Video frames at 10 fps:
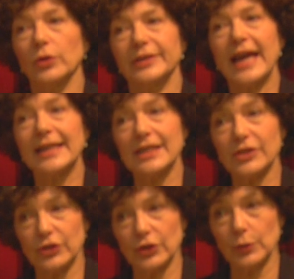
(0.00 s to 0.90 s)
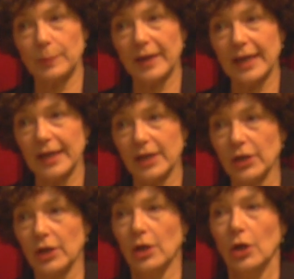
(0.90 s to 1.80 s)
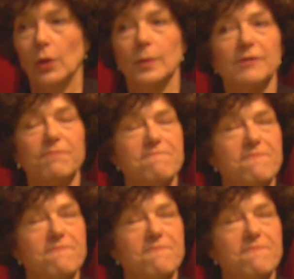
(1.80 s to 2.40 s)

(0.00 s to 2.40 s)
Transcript: called Annie Sue Pig, who was